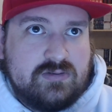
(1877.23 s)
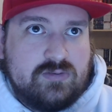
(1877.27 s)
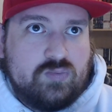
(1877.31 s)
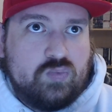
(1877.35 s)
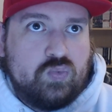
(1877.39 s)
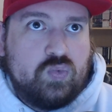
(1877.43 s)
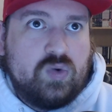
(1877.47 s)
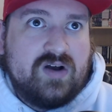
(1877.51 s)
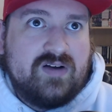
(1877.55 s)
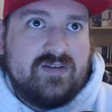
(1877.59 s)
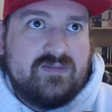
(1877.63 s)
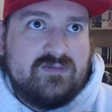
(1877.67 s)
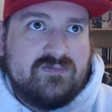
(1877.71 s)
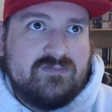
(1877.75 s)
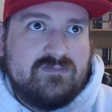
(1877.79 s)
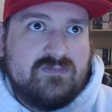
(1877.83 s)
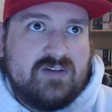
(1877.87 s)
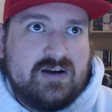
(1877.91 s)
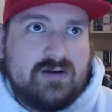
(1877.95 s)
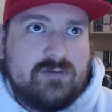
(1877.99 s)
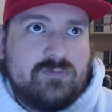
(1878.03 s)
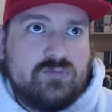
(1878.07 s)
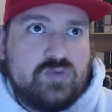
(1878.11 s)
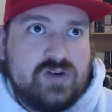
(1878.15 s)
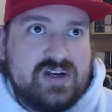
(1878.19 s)
what
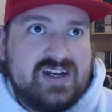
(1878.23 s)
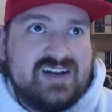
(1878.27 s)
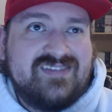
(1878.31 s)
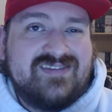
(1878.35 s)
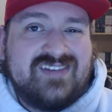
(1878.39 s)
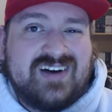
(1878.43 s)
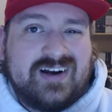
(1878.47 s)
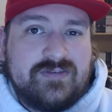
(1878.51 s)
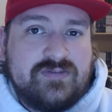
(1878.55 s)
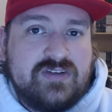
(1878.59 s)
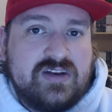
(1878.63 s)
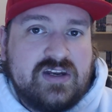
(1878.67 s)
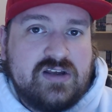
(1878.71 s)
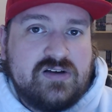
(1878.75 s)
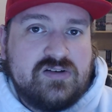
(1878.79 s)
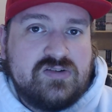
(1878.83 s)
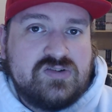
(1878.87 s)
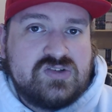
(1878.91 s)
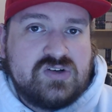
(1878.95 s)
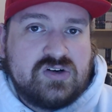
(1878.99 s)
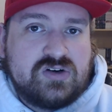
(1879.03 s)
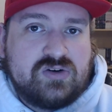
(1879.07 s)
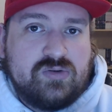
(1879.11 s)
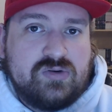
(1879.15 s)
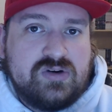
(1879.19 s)
reading log
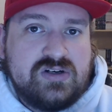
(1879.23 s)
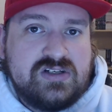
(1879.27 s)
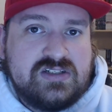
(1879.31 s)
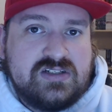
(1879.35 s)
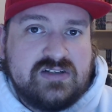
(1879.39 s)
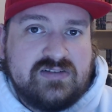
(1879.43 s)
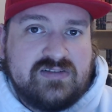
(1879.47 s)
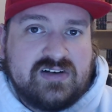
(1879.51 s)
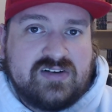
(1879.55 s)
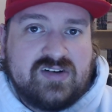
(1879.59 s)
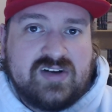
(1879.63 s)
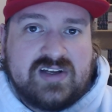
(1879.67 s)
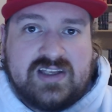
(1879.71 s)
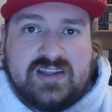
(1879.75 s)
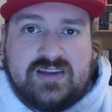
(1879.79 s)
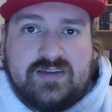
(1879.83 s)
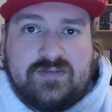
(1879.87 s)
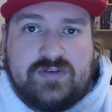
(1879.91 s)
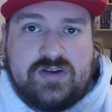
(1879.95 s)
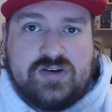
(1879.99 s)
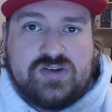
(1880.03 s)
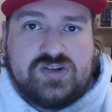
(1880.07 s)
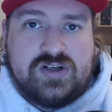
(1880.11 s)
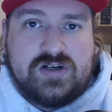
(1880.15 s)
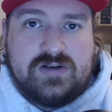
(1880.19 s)
videos are going to look like in the
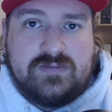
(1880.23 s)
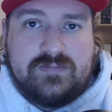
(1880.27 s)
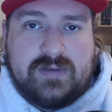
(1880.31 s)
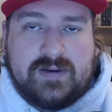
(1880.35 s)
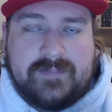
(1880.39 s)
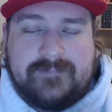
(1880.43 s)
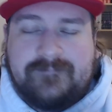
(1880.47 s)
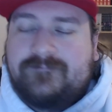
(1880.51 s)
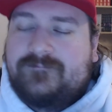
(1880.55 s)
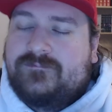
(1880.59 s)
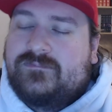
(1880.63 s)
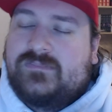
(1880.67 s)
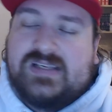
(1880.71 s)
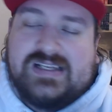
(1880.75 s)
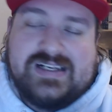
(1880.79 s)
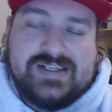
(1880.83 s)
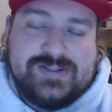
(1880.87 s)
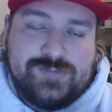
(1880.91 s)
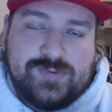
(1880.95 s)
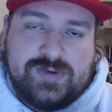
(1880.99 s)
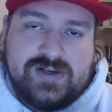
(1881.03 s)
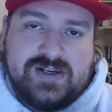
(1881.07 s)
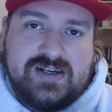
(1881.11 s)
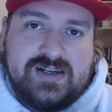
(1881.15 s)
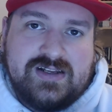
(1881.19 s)
future, but it
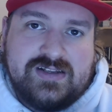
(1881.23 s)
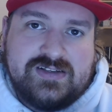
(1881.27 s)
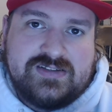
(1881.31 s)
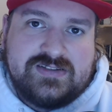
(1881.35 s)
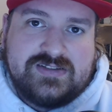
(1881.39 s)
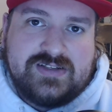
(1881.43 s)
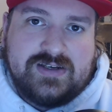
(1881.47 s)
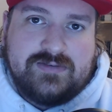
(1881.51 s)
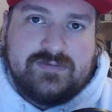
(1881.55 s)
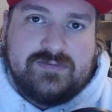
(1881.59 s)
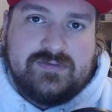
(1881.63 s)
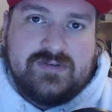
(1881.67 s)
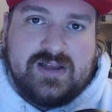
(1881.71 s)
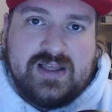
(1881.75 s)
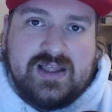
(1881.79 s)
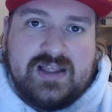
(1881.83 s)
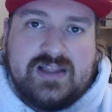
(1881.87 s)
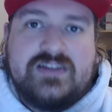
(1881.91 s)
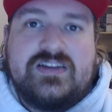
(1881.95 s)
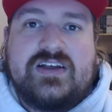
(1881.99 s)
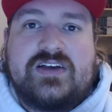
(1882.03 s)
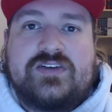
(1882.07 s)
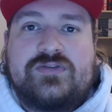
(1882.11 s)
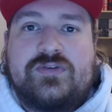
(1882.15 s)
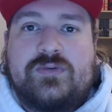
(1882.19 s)
is what it is. So
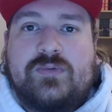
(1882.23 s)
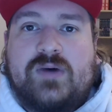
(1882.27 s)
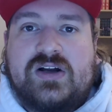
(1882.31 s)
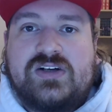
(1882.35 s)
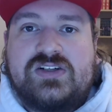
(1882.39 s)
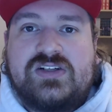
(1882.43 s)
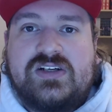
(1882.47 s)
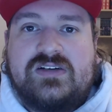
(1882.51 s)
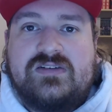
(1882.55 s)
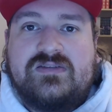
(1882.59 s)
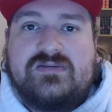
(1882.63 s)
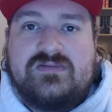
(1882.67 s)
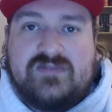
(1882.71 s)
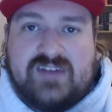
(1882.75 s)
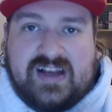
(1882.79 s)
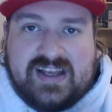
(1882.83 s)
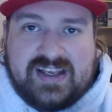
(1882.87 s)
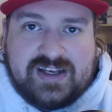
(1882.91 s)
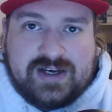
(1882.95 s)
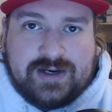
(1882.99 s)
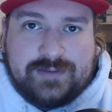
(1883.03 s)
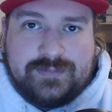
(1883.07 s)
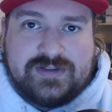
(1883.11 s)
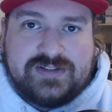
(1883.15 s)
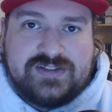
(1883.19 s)
thanks for watching.
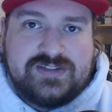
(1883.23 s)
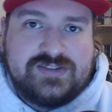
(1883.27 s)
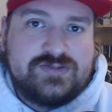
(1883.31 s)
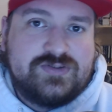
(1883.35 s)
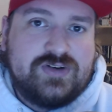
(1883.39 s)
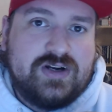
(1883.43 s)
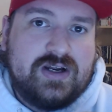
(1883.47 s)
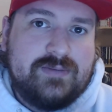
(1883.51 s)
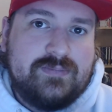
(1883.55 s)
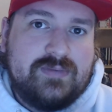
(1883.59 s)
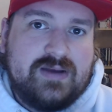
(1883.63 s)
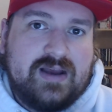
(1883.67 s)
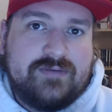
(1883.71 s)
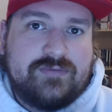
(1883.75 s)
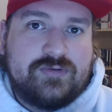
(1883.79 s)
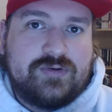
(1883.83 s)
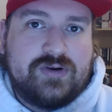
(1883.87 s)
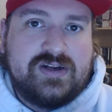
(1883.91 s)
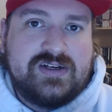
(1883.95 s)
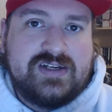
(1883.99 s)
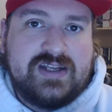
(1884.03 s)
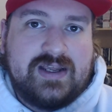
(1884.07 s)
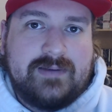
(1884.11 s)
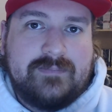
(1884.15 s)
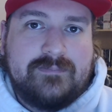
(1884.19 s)
Like, comment, subscribe. Have a
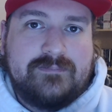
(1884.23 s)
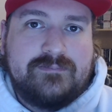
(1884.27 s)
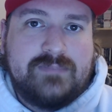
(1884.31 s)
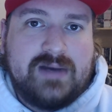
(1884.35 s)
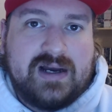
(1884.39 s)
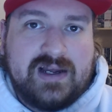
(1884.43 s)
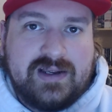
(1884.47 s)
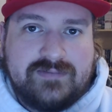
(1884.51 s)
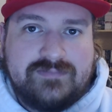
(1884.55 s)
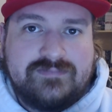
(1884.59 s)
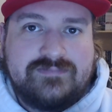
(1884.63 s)
great day. Bye.